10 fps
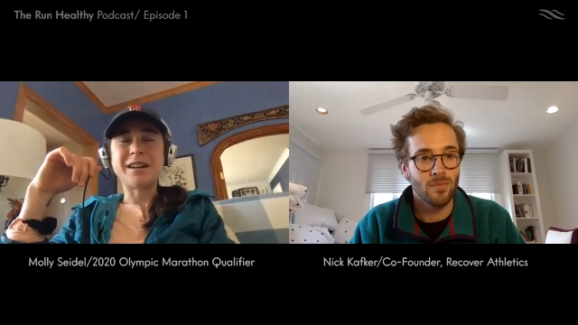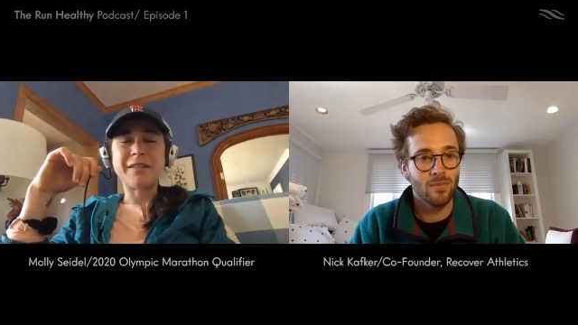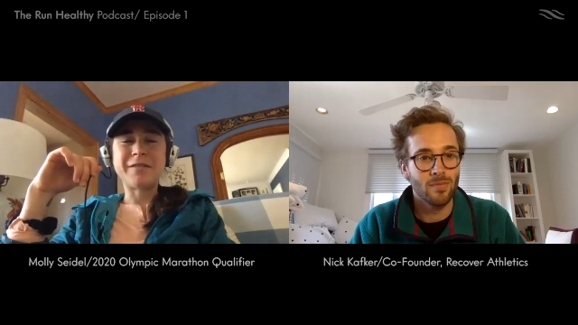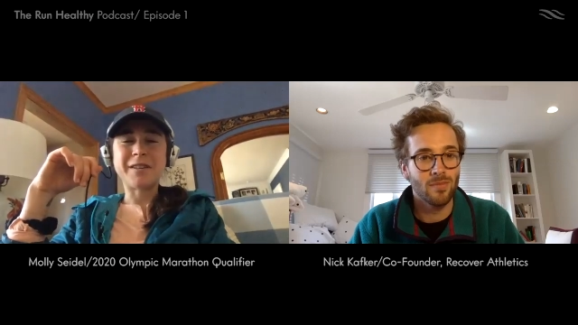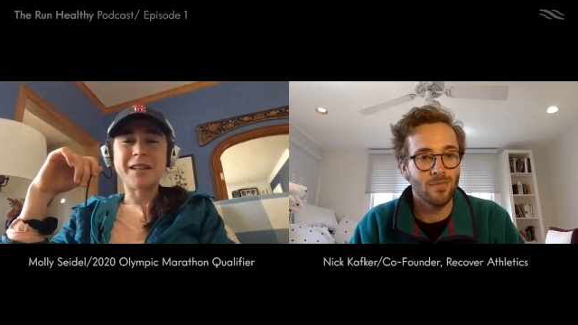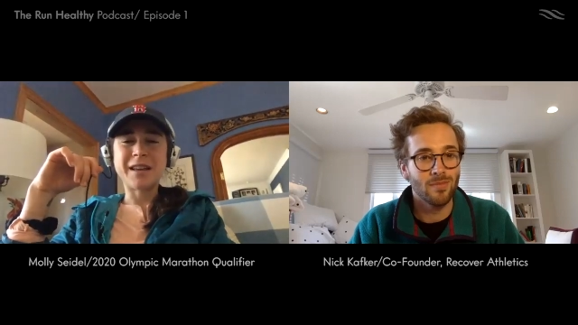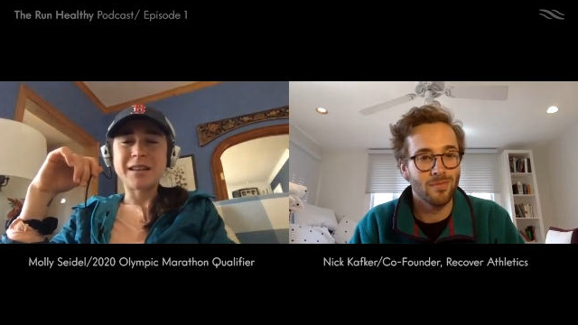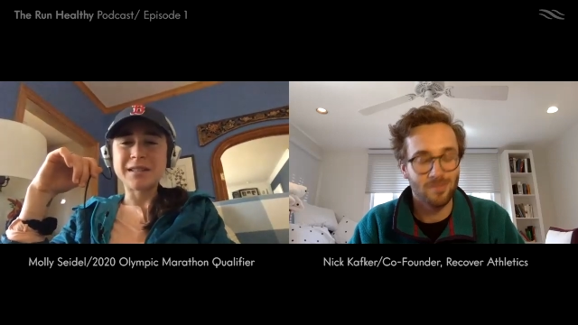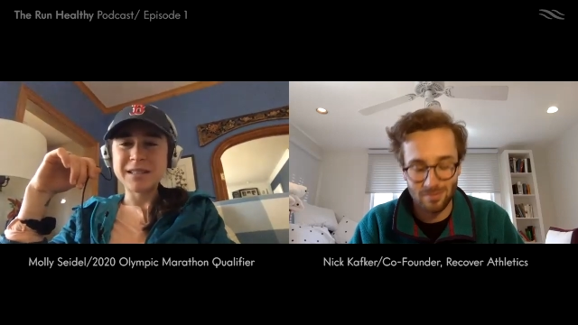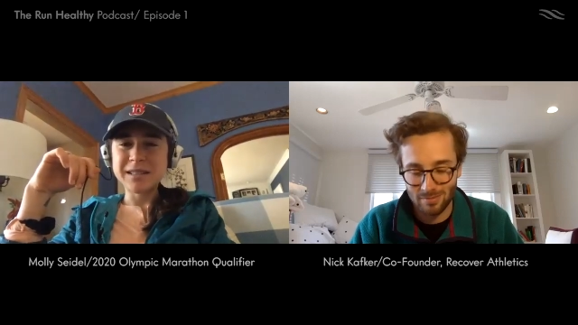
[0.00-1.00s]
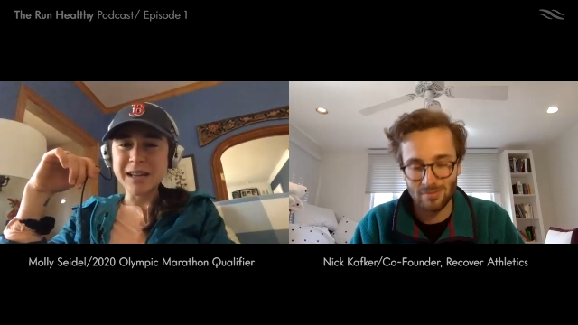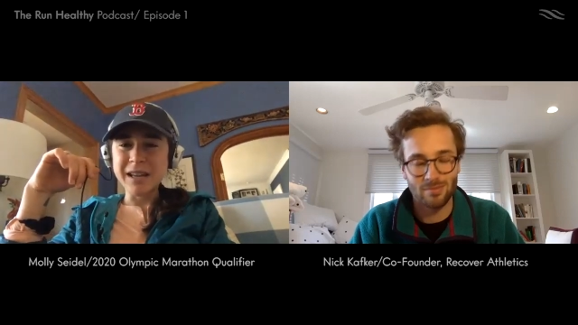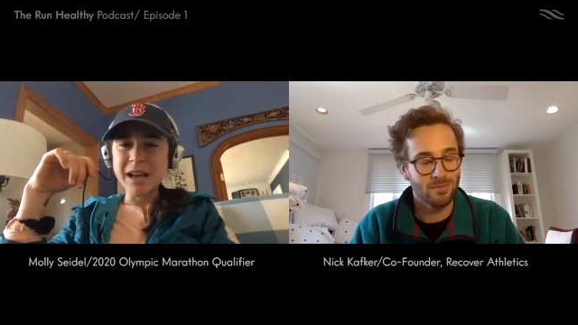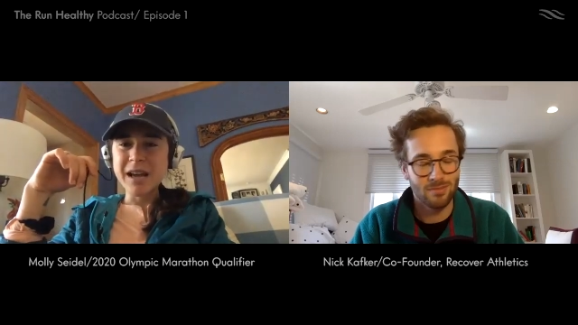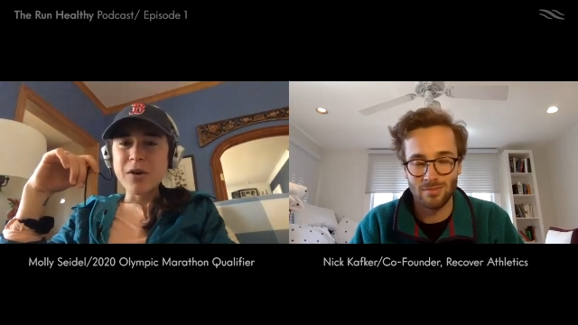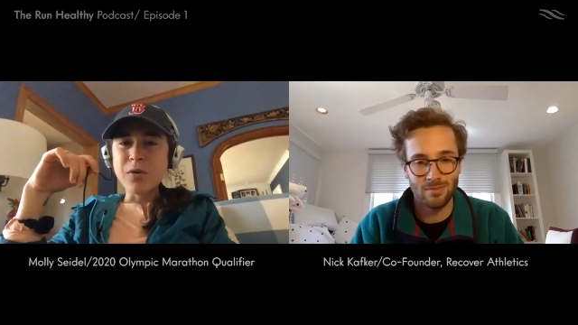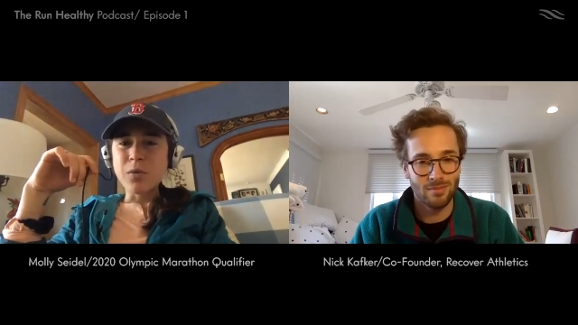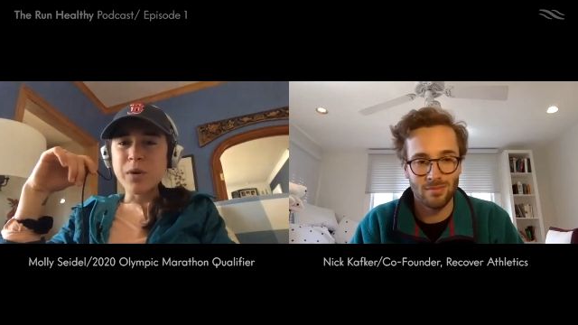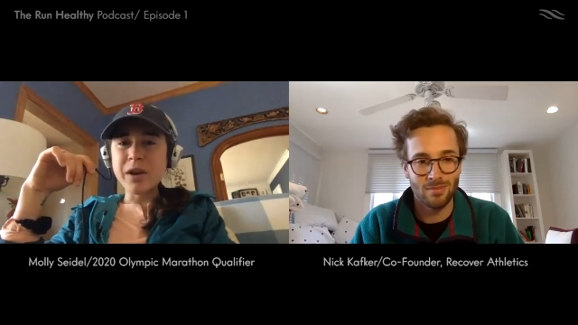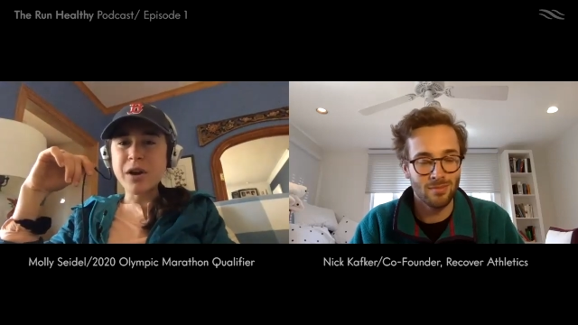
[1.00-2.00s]
Speaker 1: I feel like, because it's like
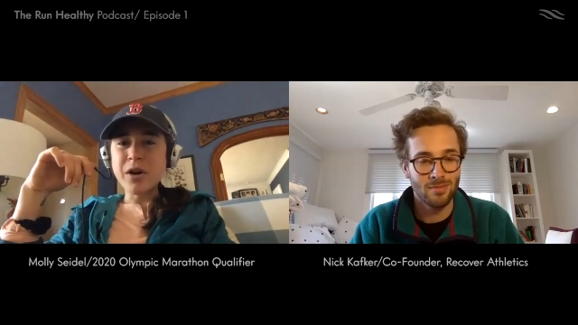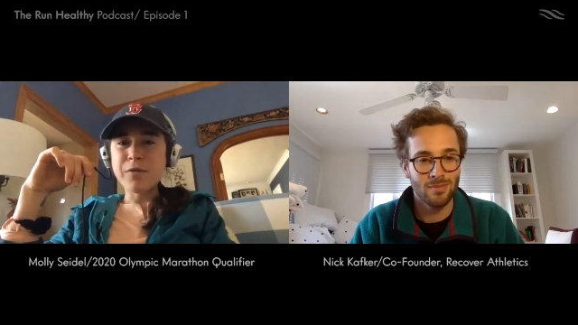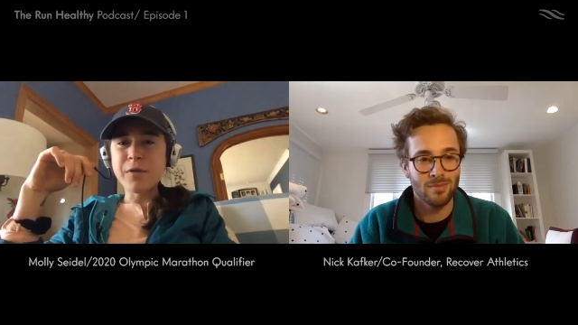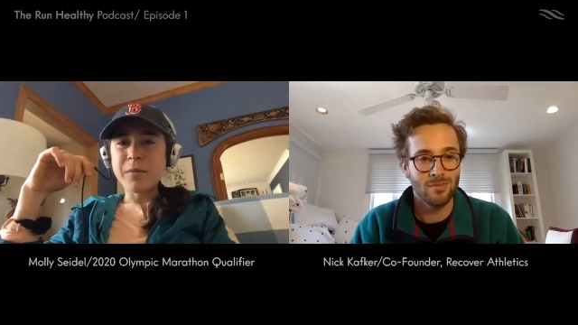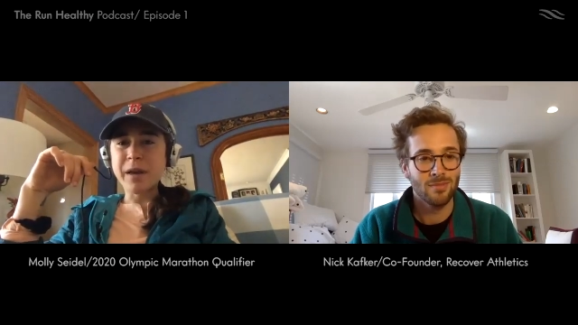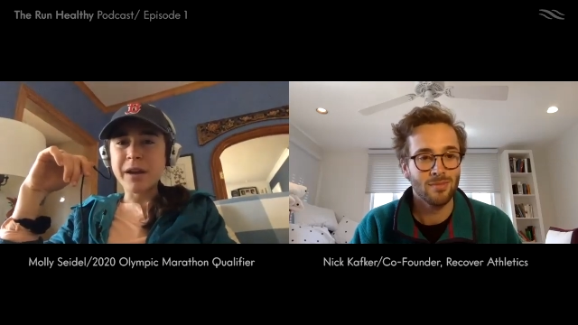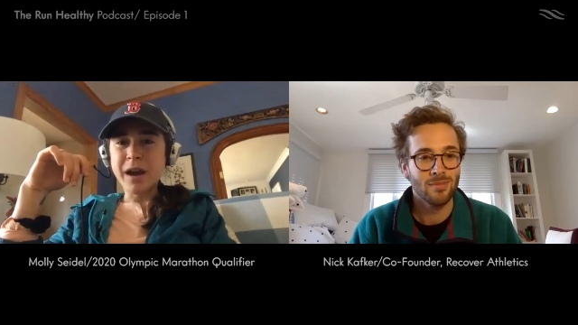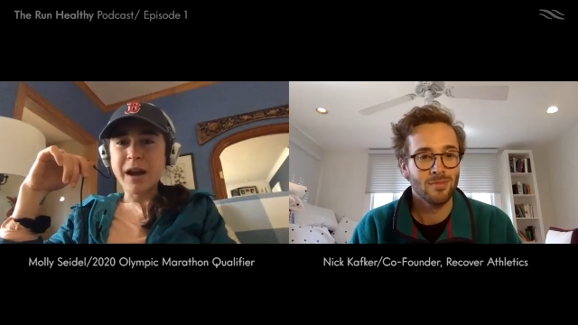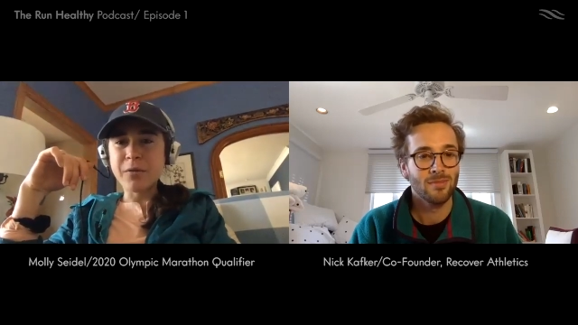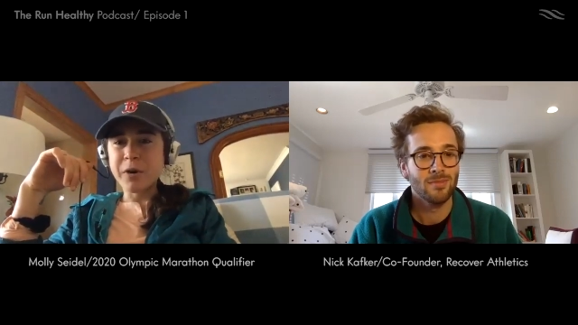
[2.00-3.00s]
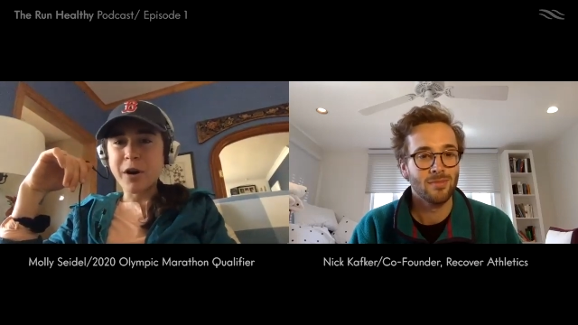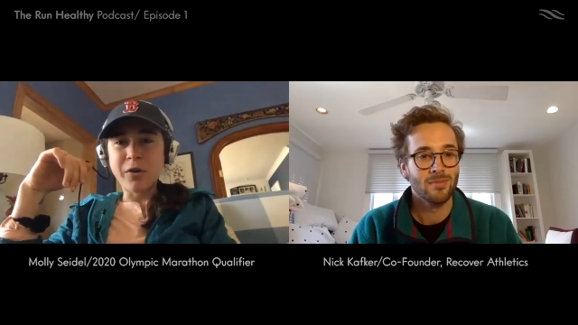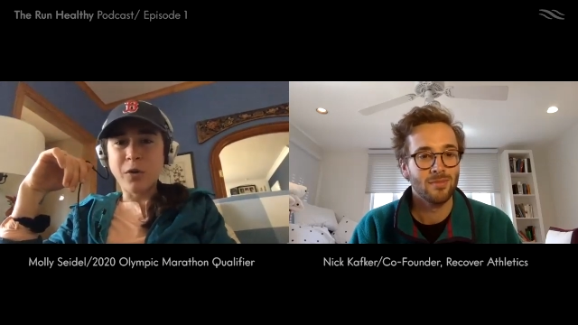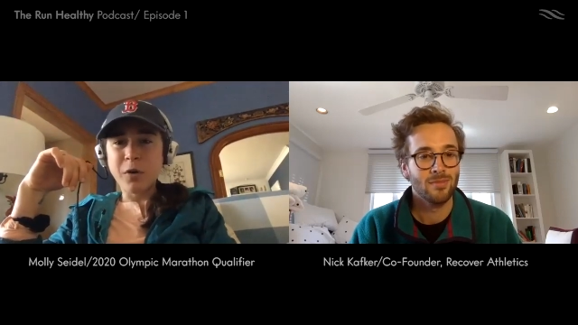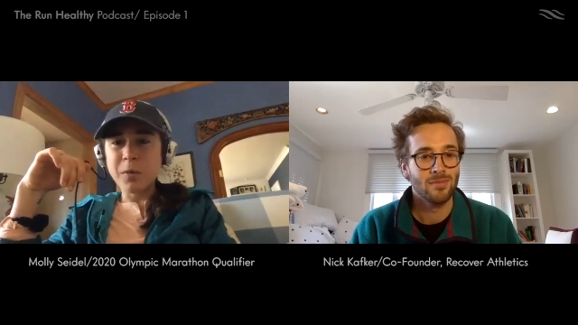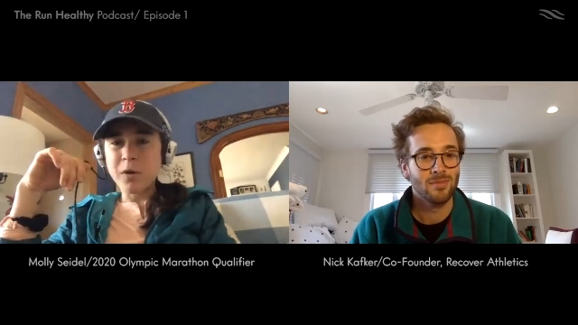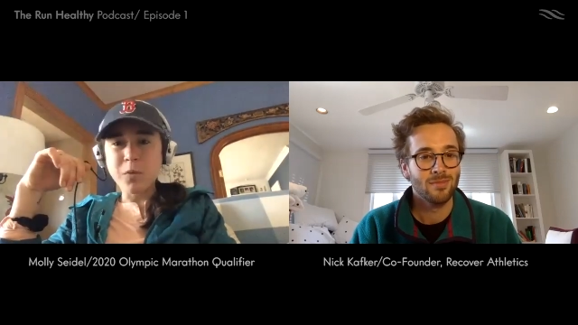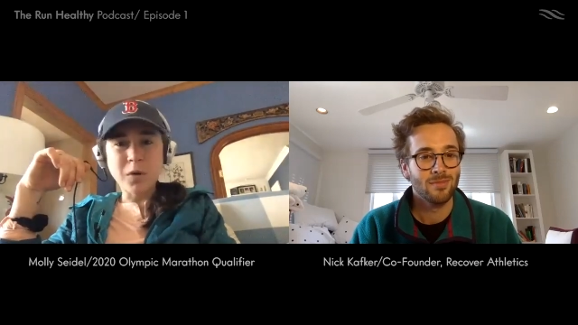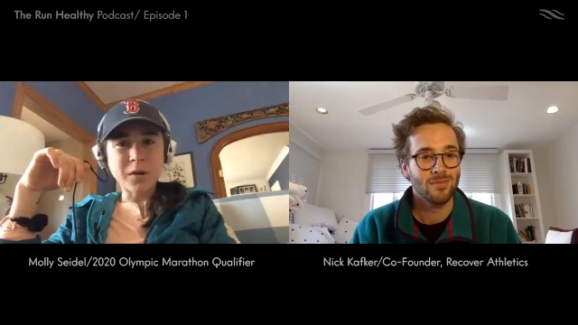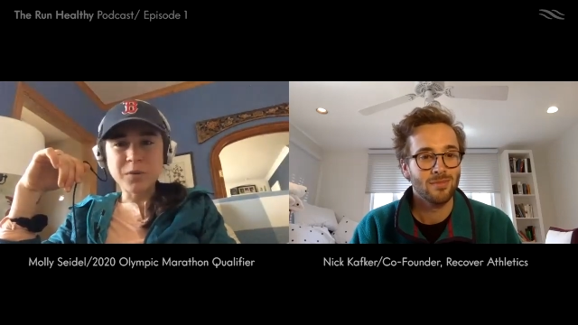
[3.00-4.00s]
we go from like kind of what our normal
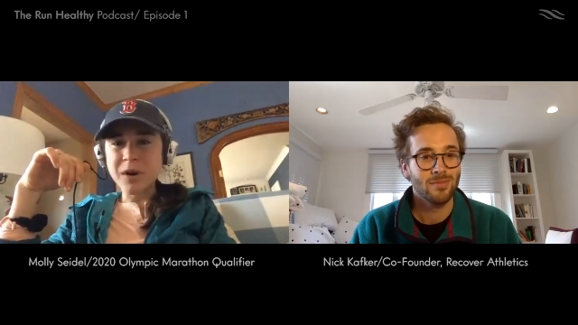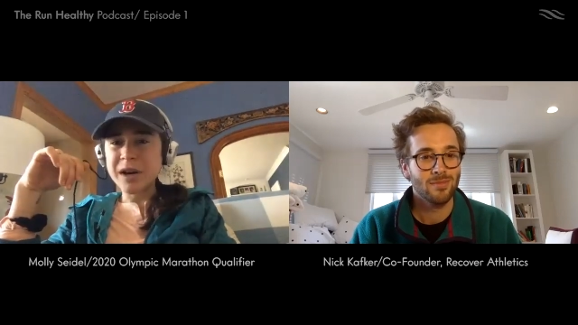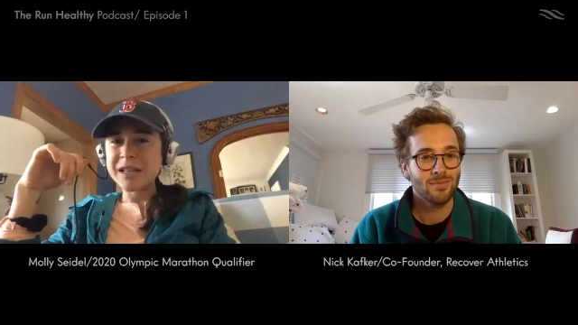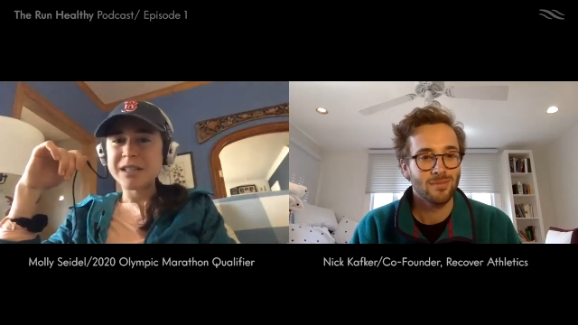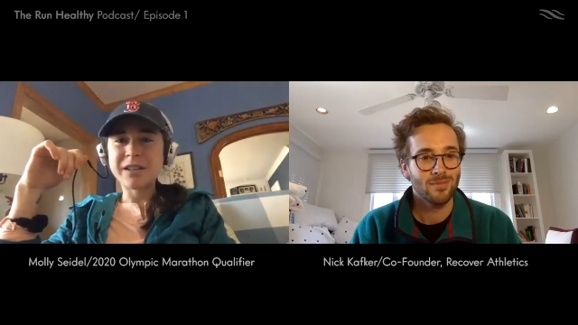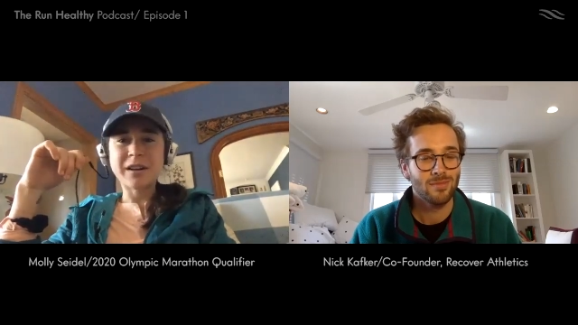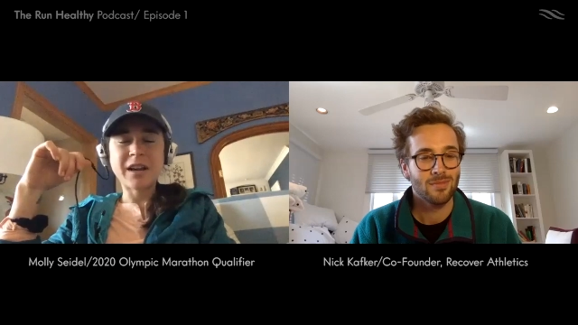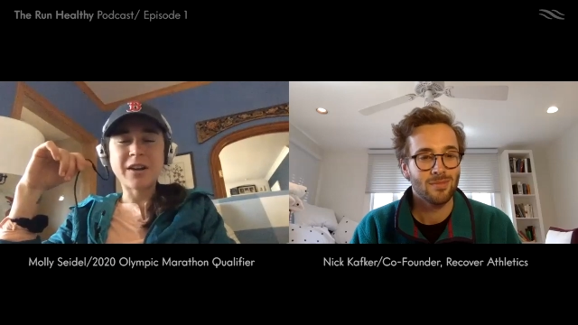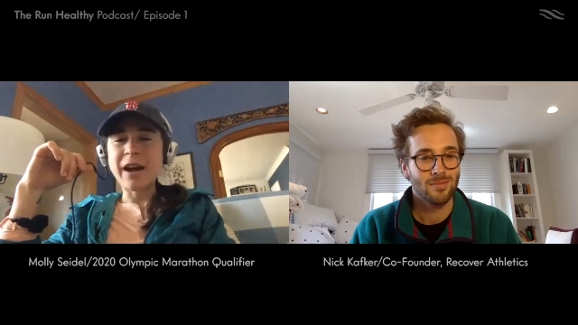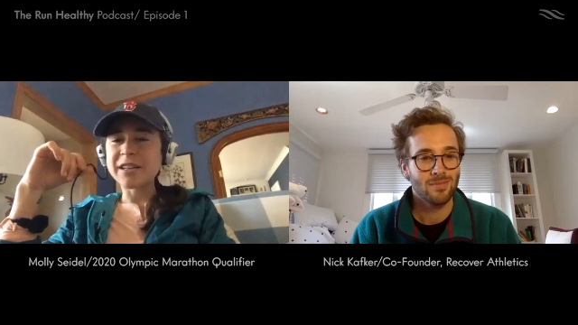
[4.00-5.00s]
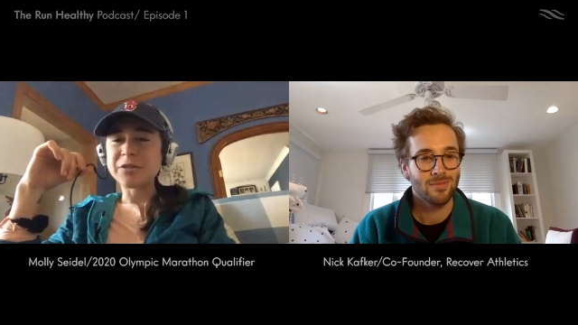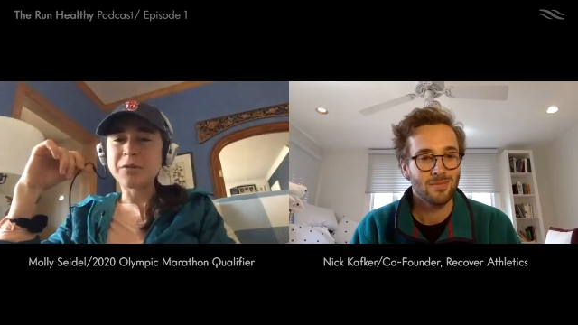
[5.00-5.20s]
world was you're interacting with